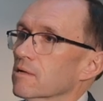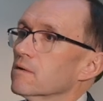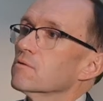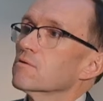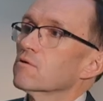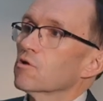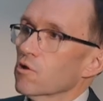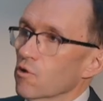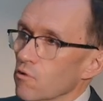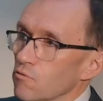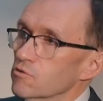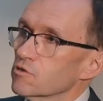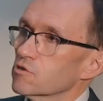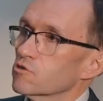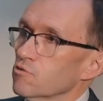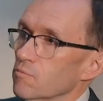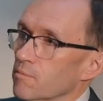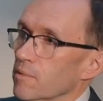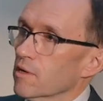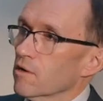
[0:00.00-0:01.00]
close
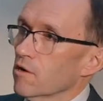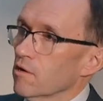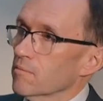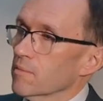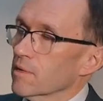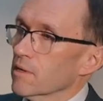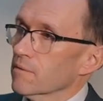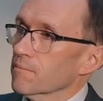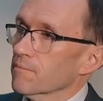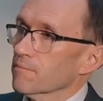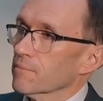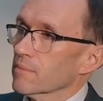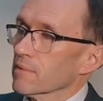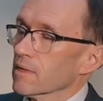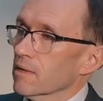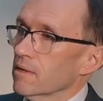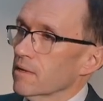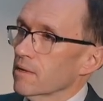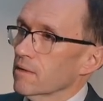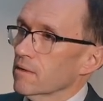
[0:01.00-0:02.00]
to becoming
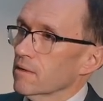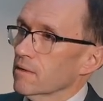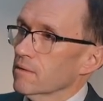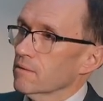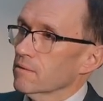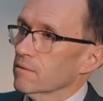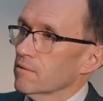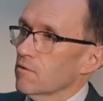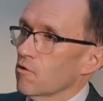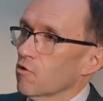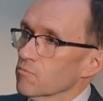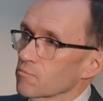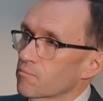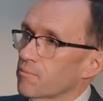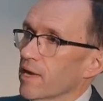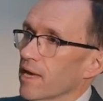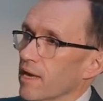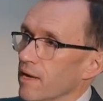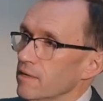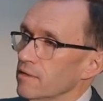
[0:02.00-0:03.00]
on
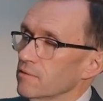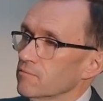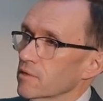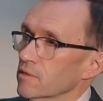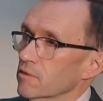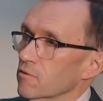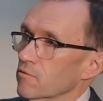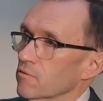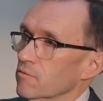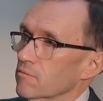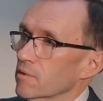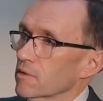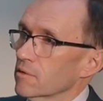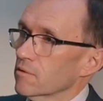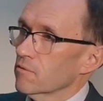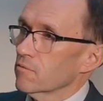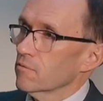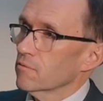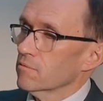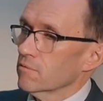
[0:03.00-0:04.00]
par when
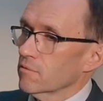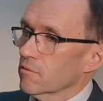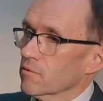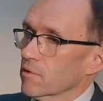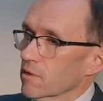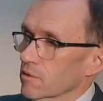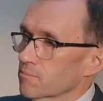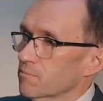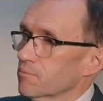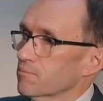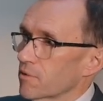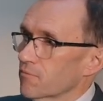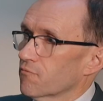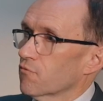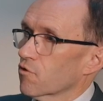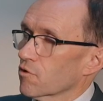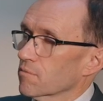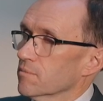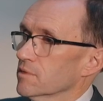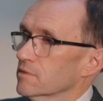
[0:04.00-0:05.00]
you look at
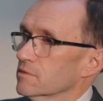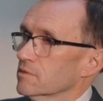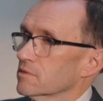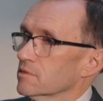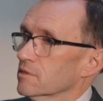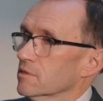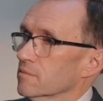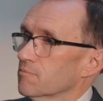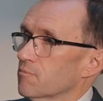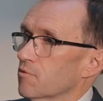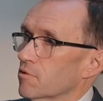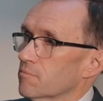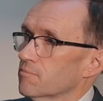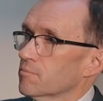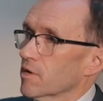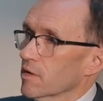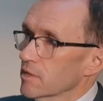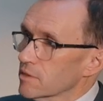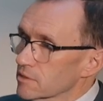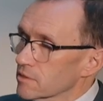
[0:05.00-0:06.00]
performance per
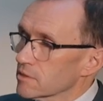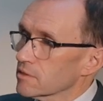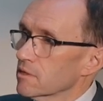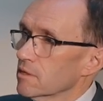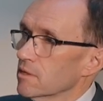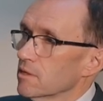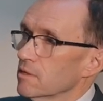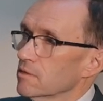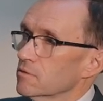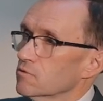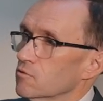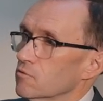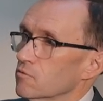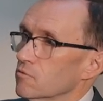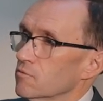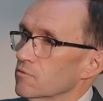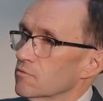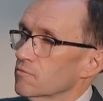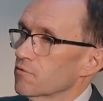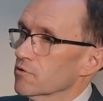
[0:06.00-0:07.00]
price
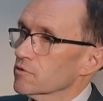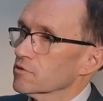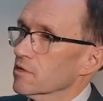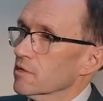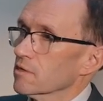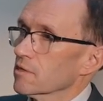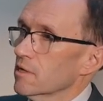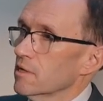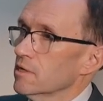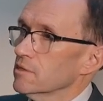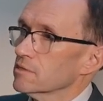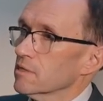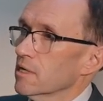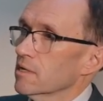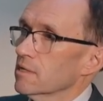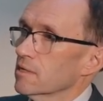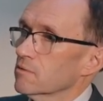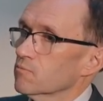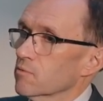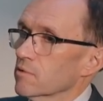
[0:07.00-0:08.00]
to fossil cars,
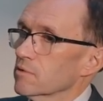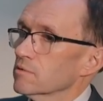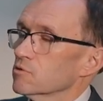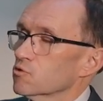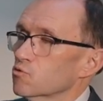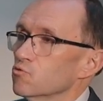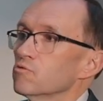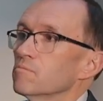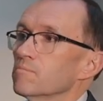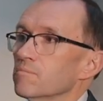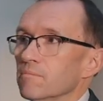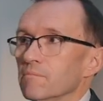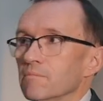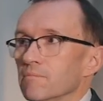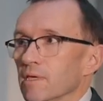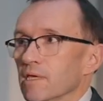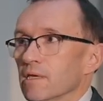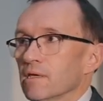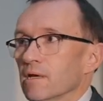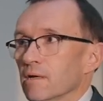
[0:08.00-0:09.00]
and it will soon
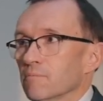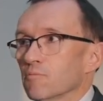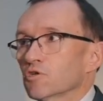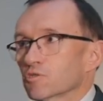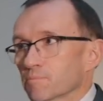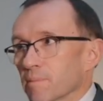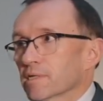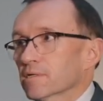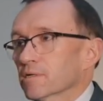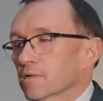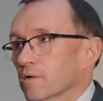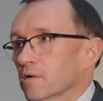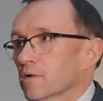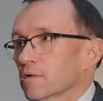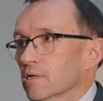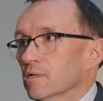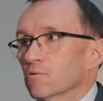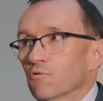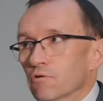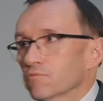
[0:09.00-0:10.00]
be a much better car
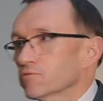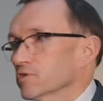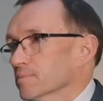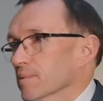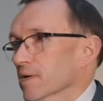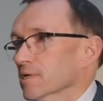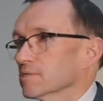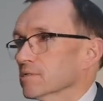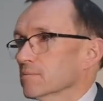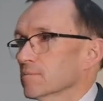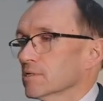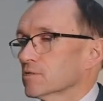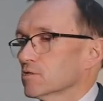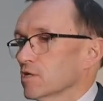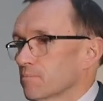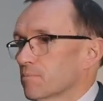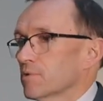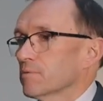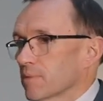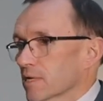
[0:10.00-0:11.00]
in all respects. I mean,
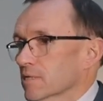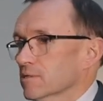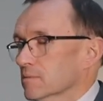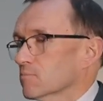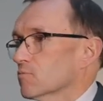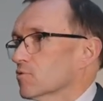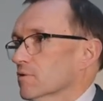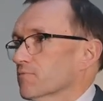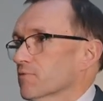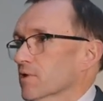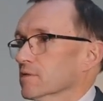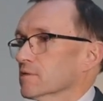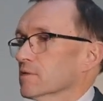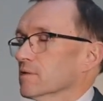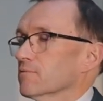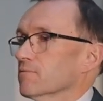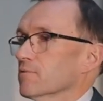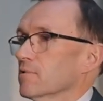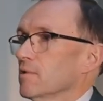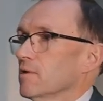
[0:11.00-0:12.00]
cheaper, better, more effective,